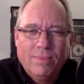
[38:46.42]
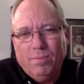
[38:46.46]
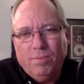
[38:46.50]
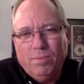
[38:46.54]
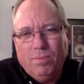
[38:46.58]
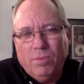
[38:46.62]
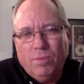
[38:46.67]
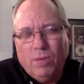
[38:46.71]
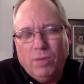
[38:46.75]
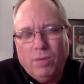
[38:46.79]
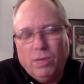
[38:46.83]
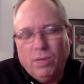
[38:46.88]

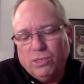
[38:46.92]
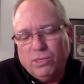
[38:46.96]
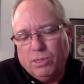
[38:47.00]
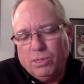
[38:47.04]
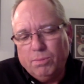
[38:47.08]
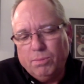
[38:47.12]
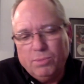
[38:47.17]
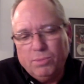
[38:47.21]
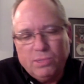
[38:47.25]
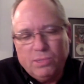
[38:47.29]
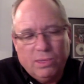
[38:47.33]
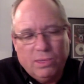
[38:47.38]

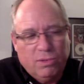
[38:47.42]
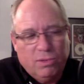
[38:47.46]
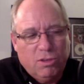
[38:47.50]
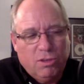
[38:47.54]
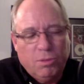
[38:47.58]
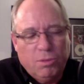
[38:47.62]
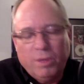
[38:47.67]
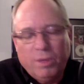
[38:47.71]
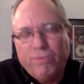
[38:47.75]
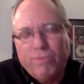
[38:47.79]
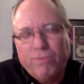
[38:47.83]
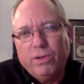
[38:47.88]
Awesome. So to
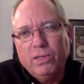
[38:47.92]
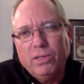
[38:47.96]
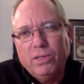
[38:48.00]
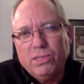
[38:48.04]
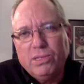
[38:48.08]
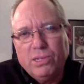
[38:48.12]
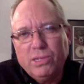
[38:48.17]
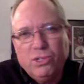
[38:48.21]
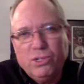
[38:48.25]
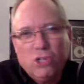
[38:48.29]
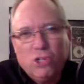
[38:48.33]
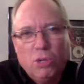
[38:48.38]
my friends
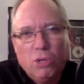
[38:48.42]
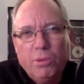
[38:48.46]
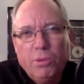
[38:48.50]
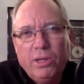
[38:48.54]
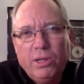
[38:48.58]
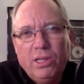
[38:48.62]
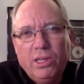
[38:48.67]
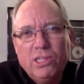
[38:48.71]
in Germany